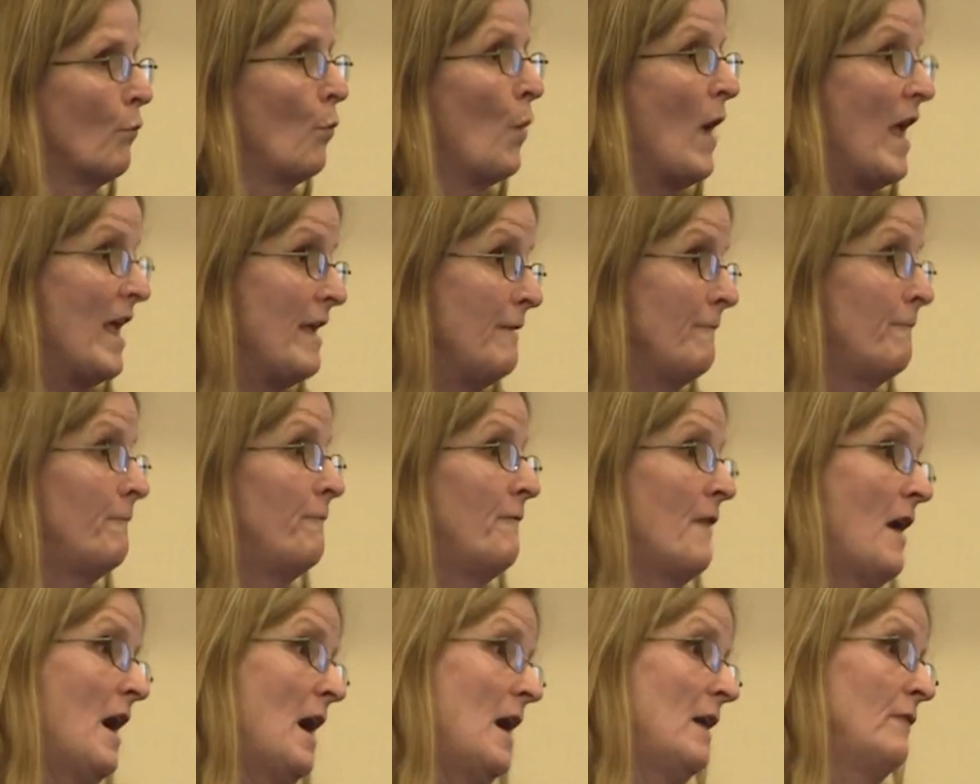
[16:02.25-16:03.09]

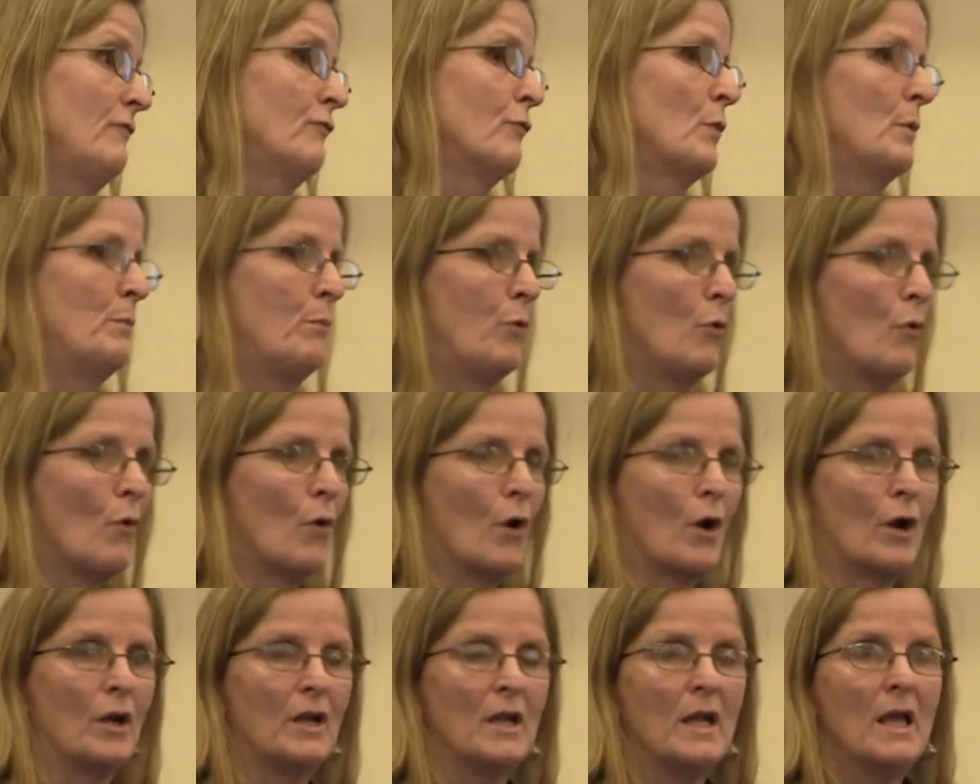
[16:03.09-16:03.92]
Wave 5
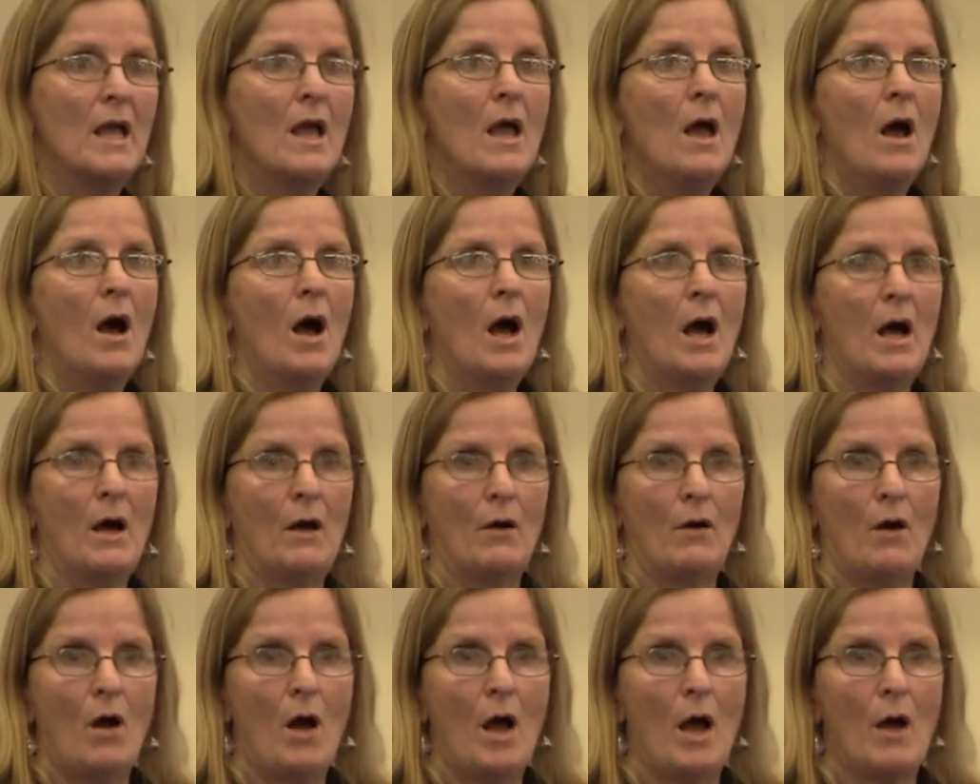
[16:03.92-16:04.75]
report
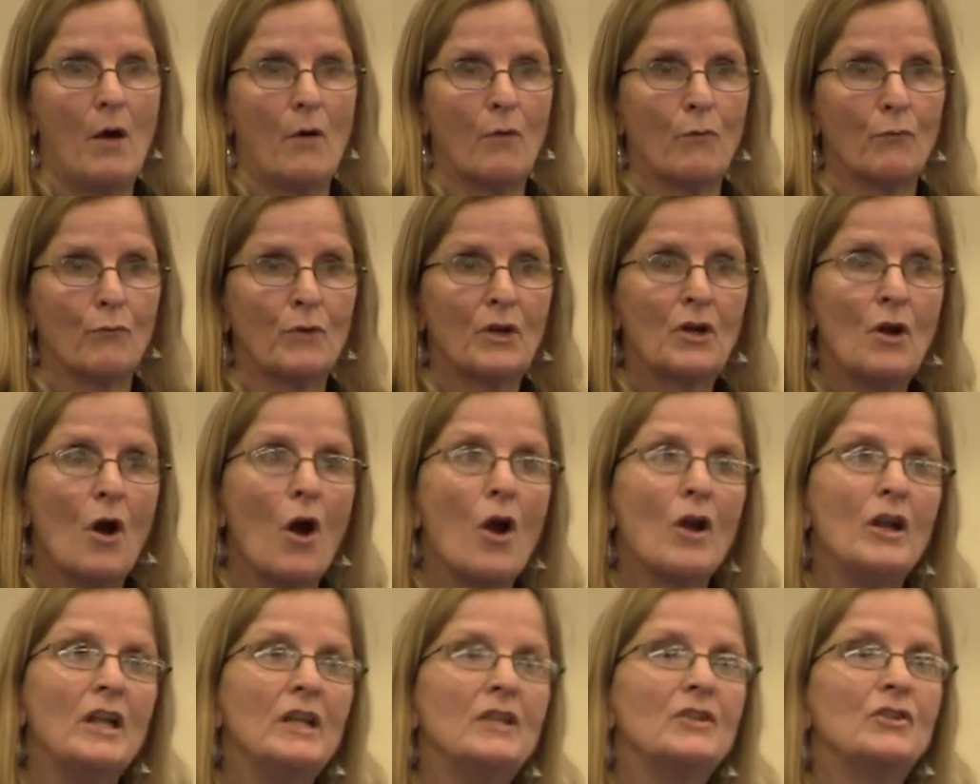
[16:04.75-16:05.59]

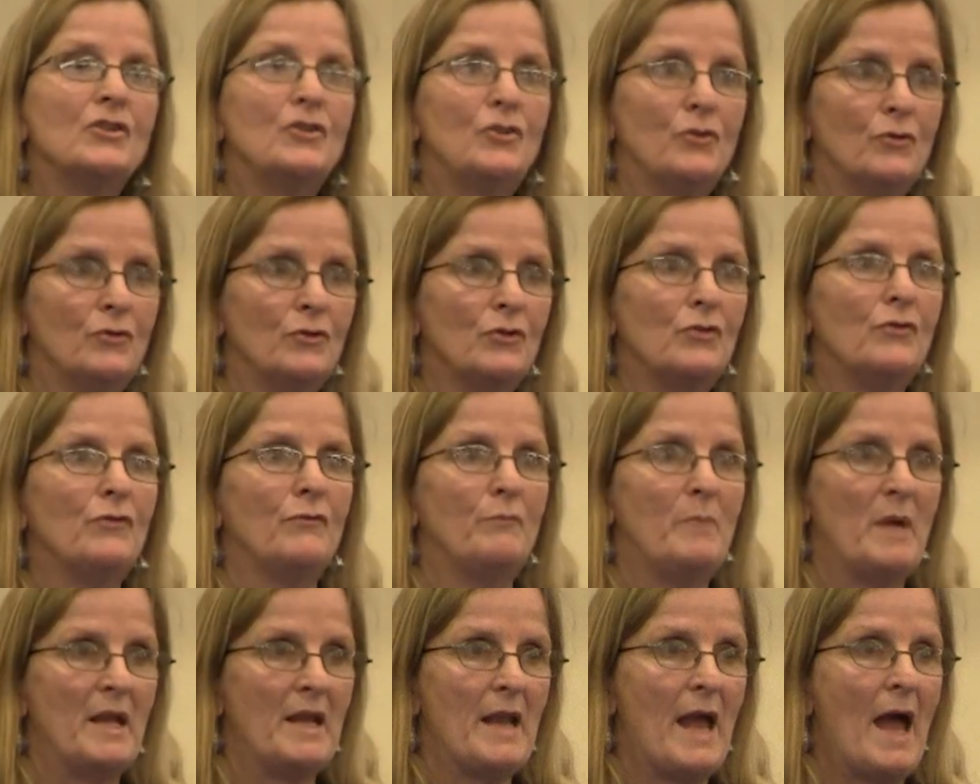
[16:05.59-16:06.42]
regarding students
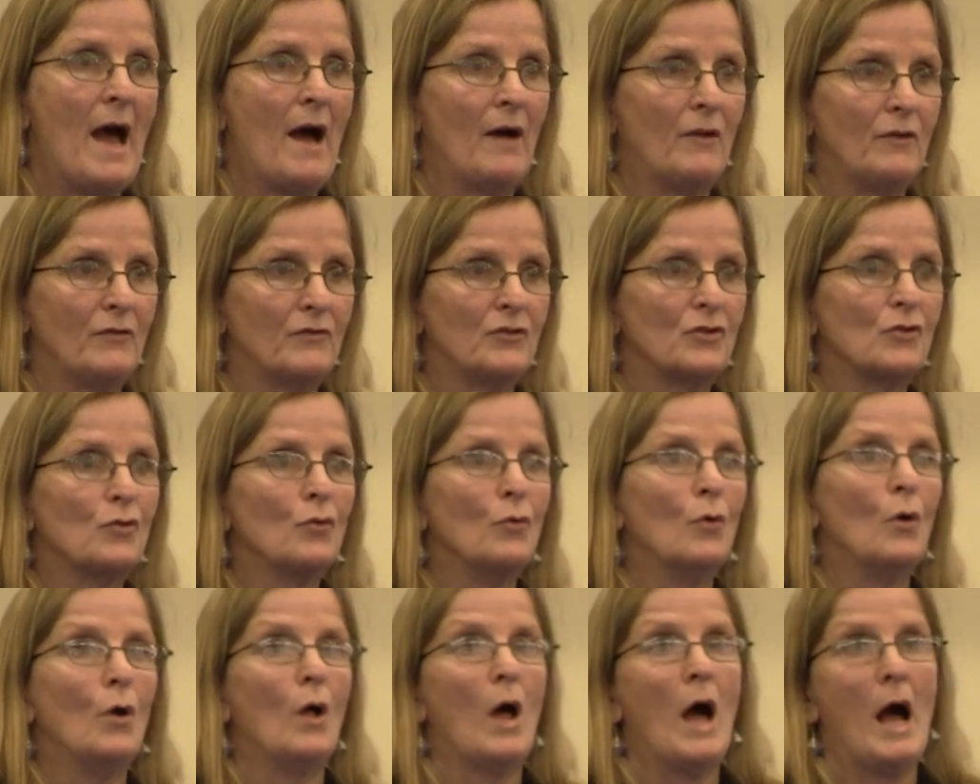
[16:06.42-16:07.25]
who've been out of
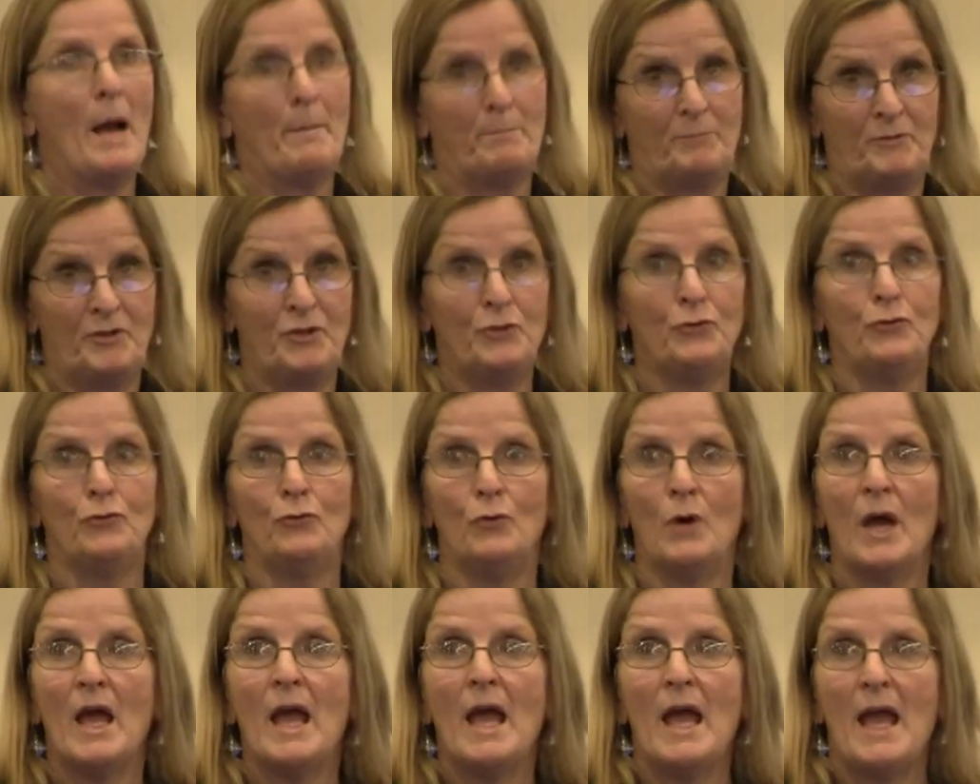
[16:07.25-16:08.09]
school up
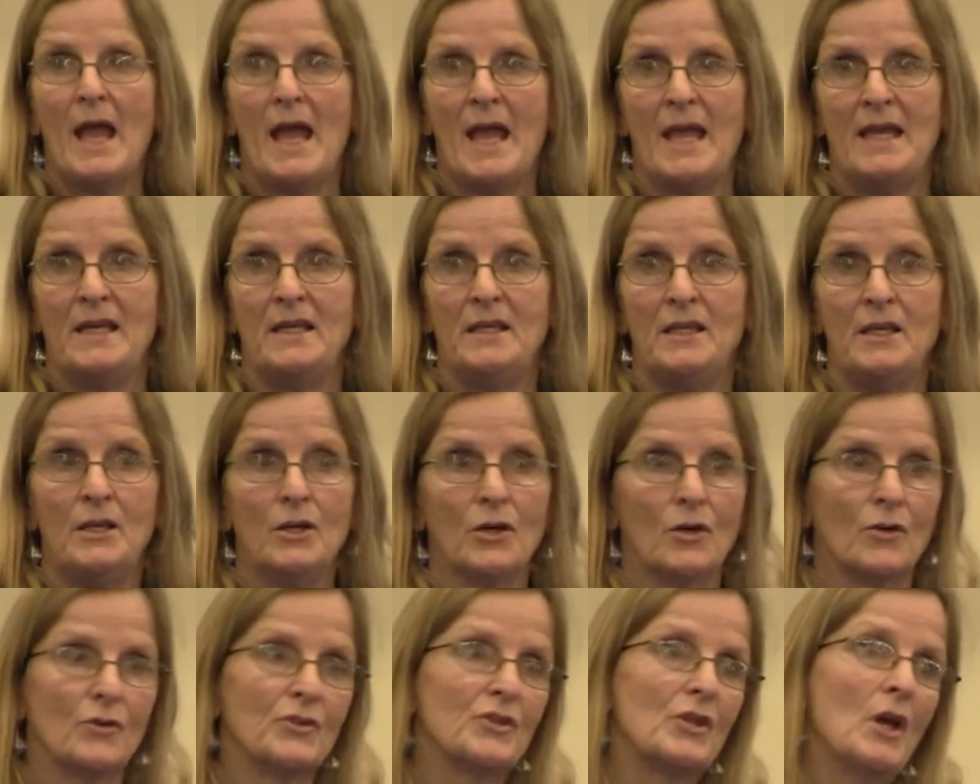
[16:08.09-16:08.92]
to 8
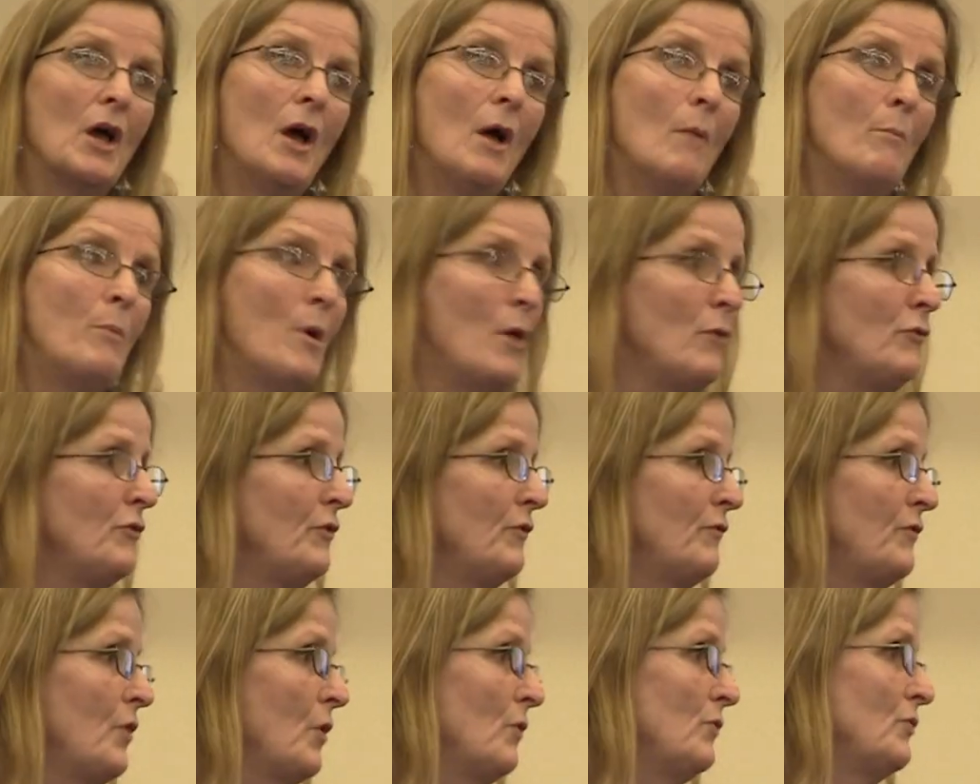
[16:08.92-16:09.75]
years. Both
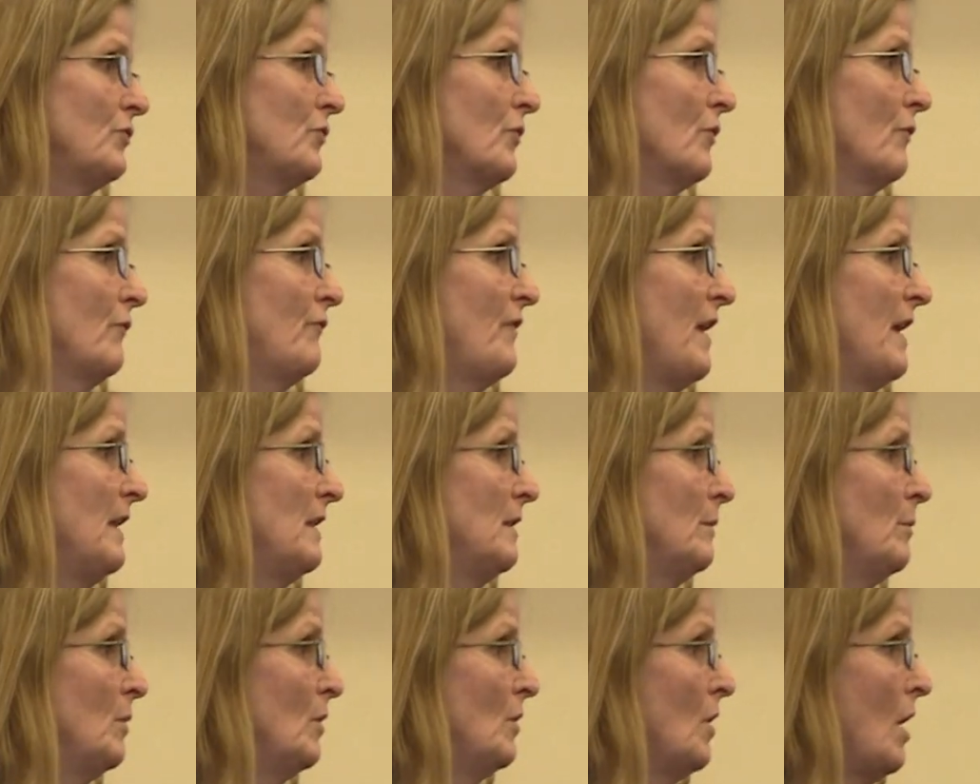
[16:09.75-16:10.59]
of those are
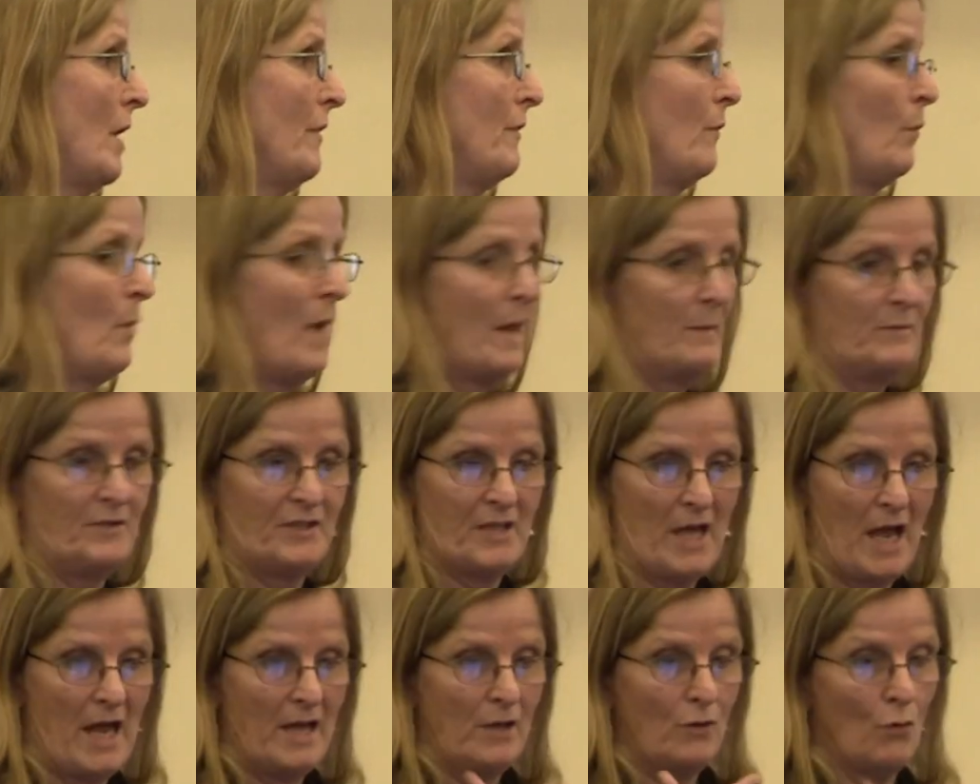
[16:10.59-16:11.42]
available on the
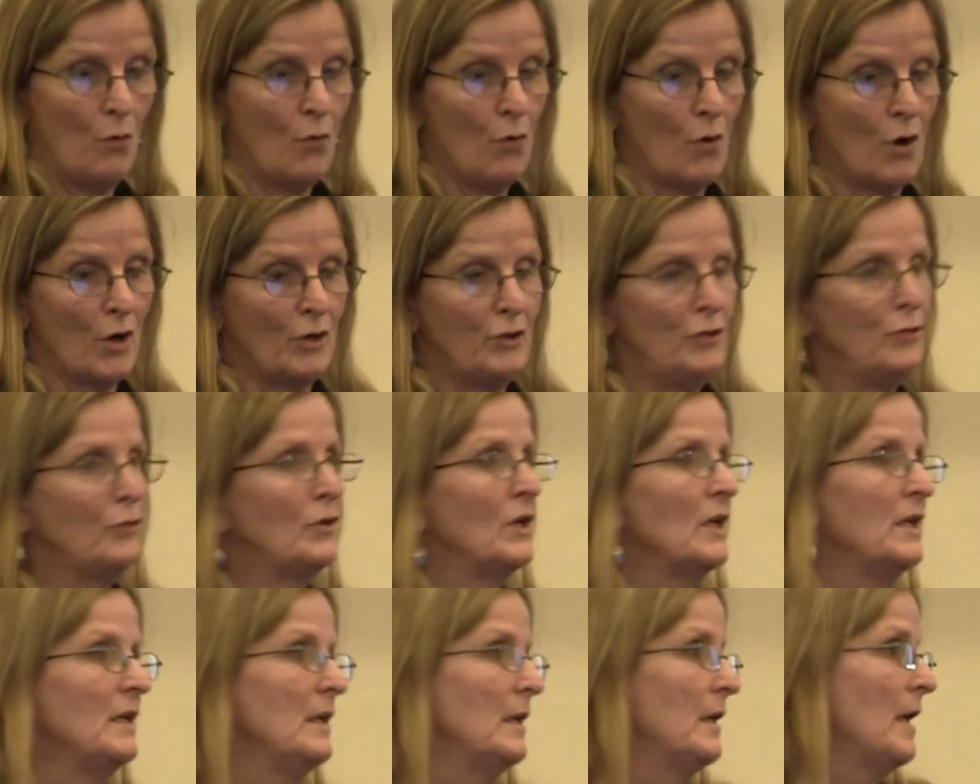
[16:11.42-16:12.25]
website, or you
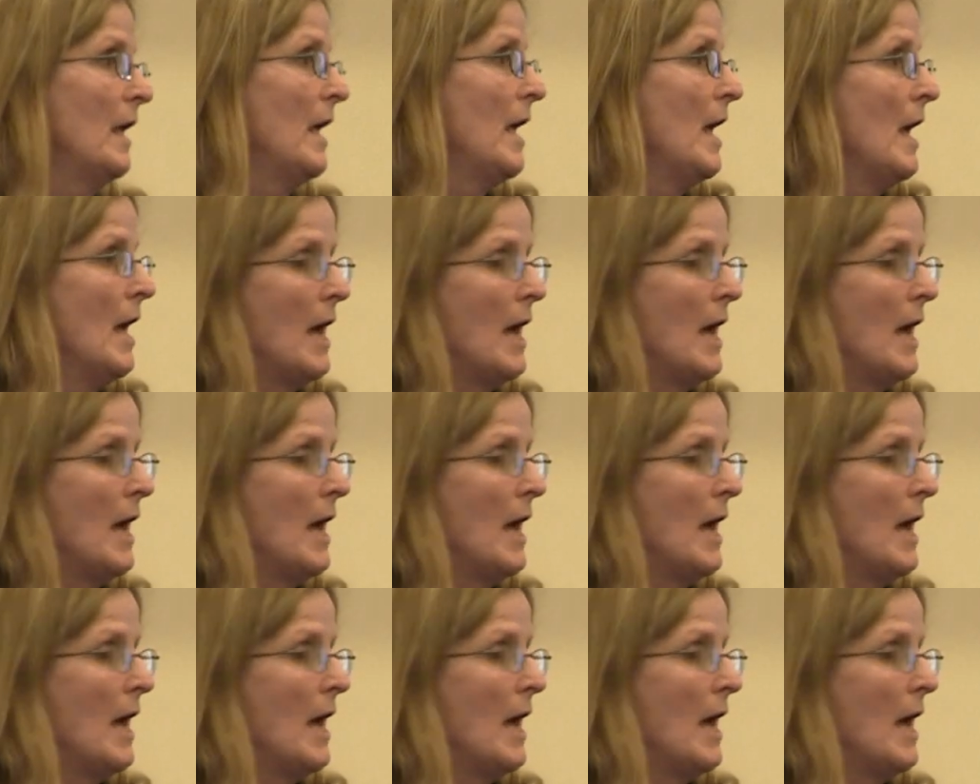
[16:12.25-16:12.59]
can